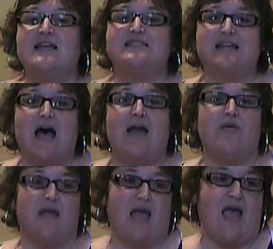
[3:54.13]
"It's
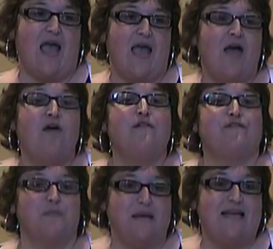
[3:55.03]
not okay
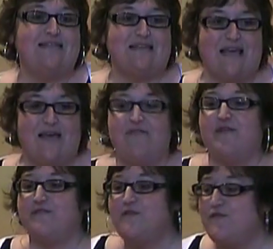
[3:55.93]
for me to give
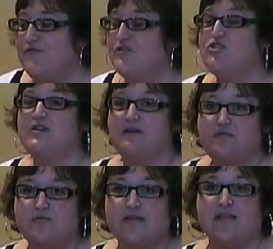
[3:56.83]
the food for
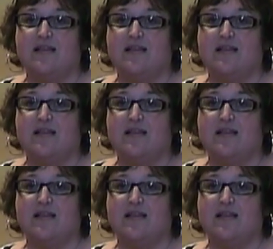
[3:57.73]
children,